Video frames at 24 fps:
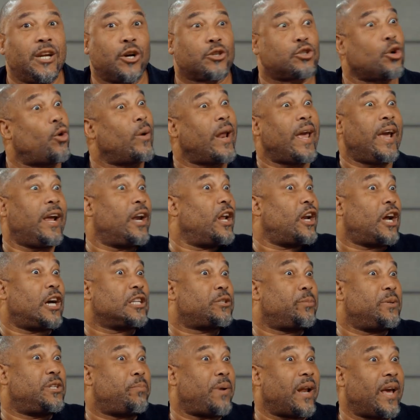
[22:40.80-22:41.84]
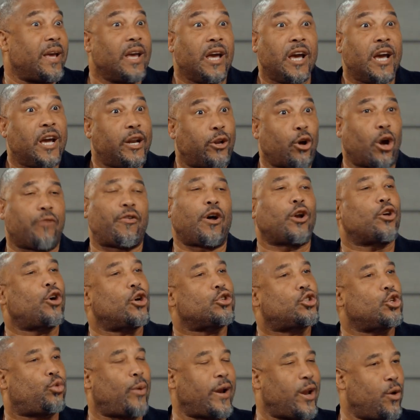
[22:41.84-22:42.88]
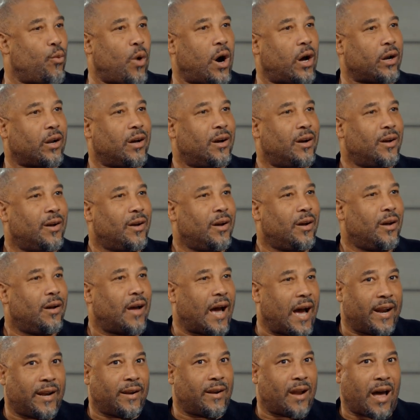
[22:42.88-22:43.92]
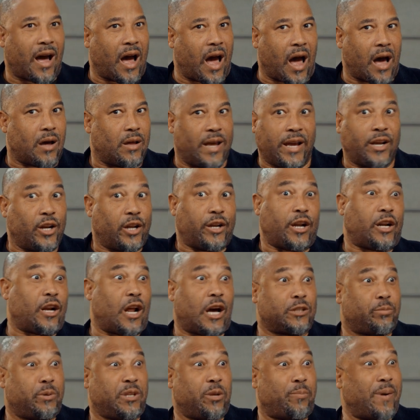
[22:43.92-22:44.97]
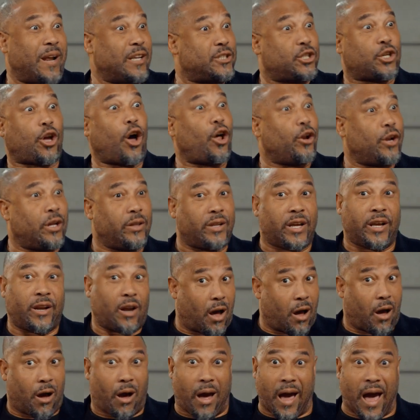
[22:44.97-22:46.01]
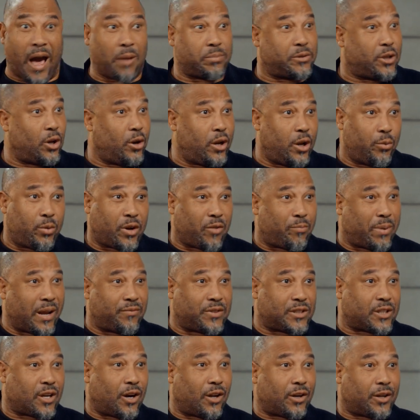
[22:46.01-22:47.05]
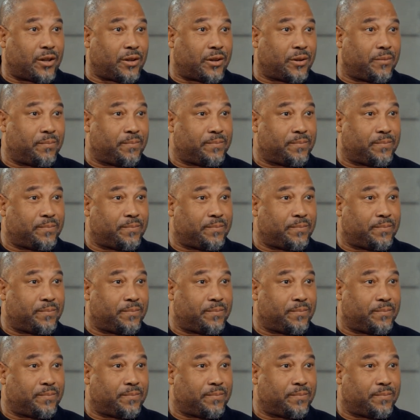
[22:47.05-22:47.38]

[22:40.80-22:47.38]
years old, England asked me to play. Now, if I'd got to 21 and England had asked me to play and Scotland did, absolutely would have played for Scotland.